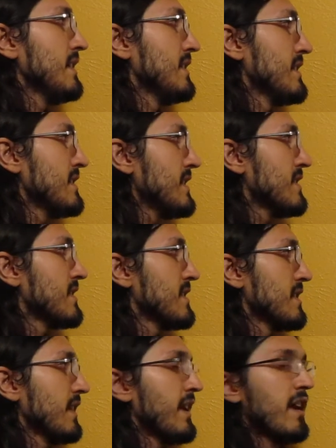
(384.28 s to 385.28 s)
distance
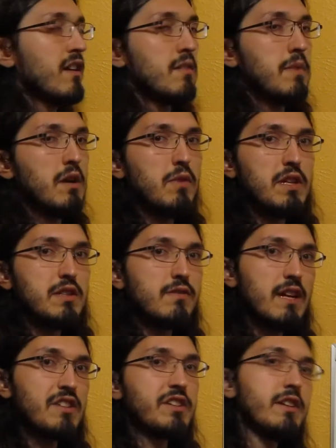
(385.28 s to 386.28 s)
doesn't care about what
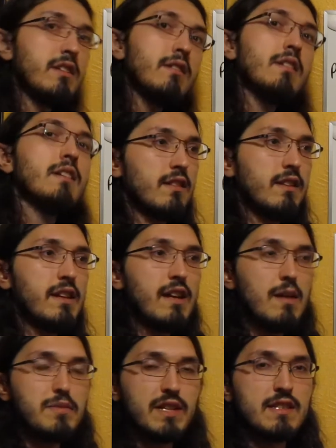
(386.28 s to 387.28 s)
direction the
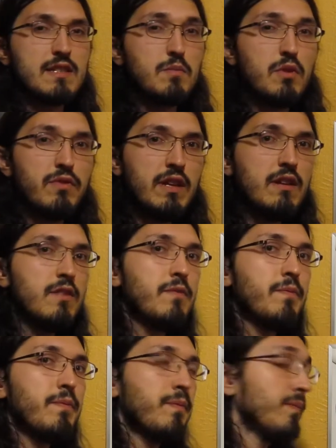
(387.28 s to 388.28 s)
object is moving,
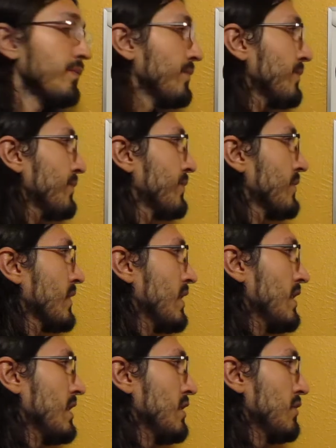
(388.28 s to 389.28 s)

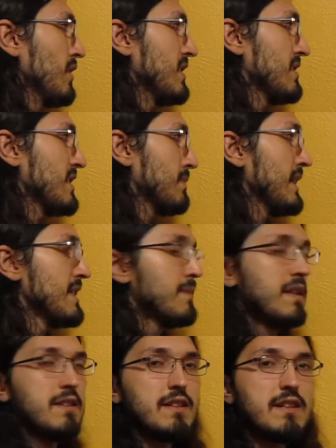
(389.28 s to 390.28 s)
whereas
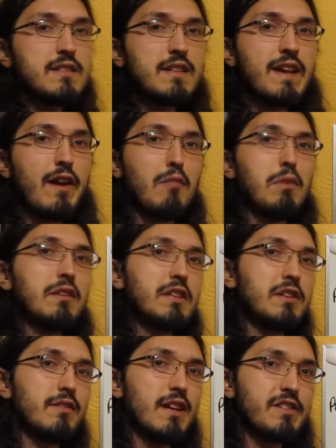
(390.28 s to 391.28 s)
displacement does care about the
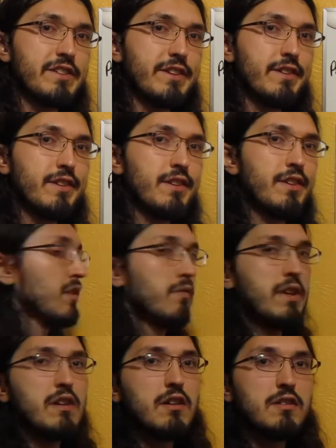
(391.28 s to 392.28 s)
direction.
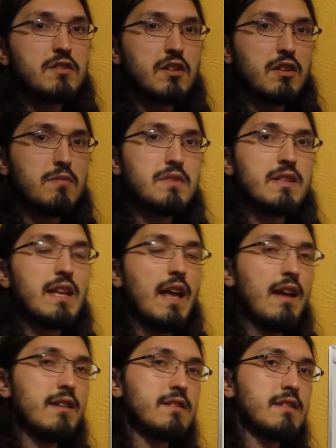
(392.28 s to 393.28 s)
We call terms
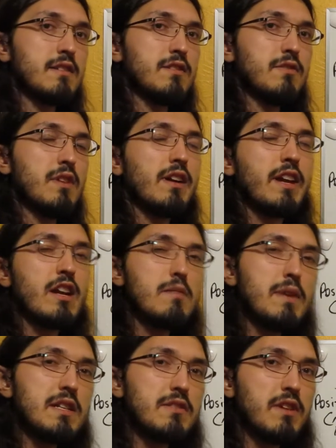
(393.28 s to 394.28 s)
that do not care
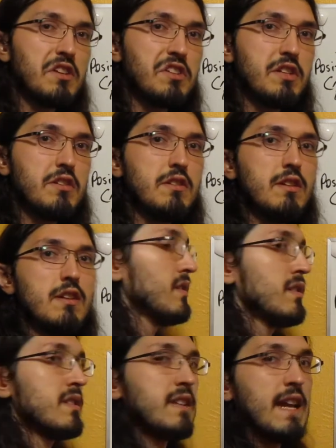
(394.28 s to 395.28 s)
about direction
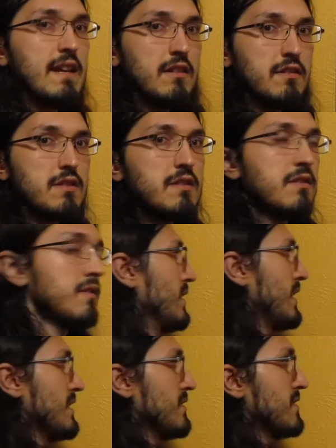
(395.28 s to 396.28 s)
scalars.
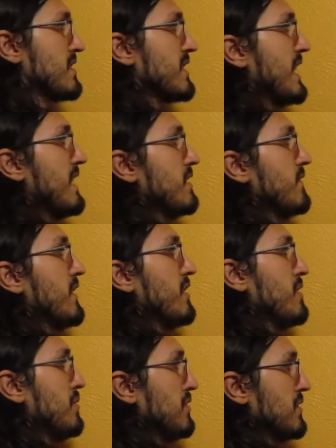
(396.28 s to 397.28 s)
Okay, so scalar
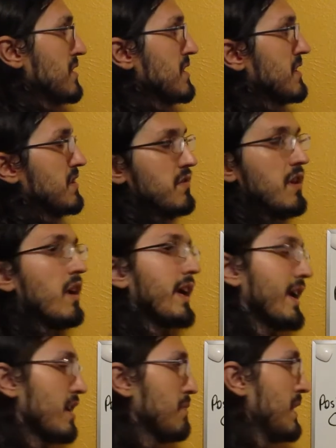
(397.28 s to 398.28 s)
variables do not
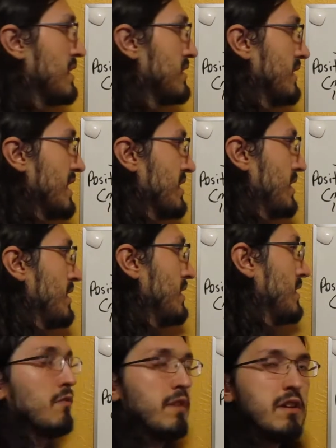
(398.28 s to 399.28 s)
care about direction.
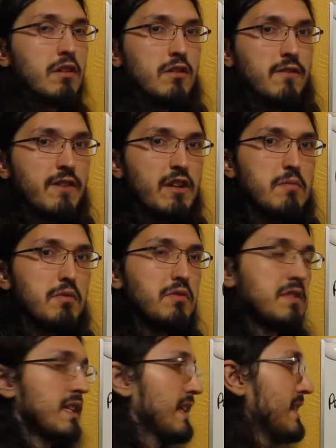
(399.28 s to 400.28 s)
We call
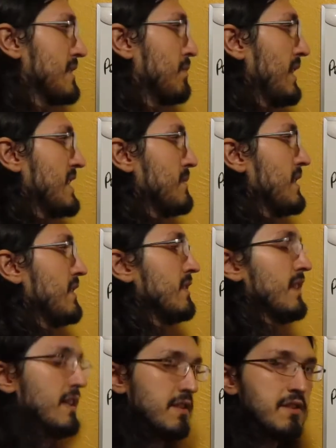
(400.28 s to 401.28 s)
variables like displacement
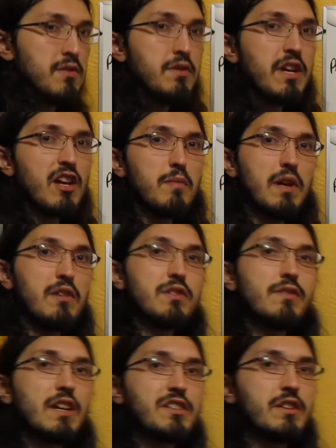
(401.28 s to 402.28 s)
that do care about
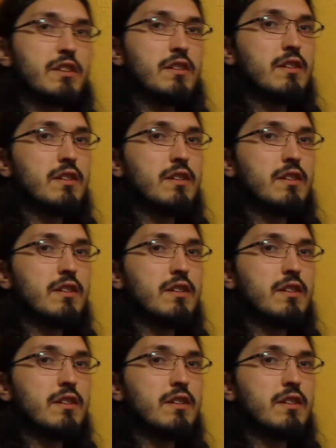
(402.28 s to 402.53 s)
direction